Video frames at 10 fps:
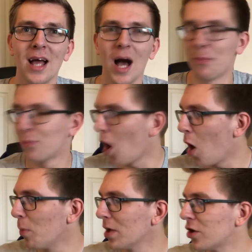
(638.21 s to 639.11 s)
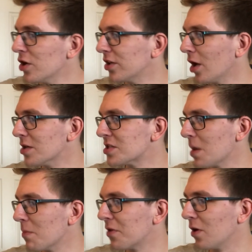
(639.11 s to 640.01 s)
I probably could have done
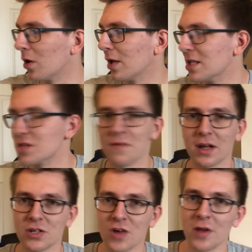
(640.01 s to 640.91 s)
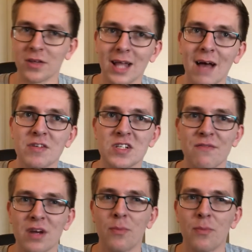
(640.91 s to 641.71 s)
something along the lines of, like, trying not to laugh or something.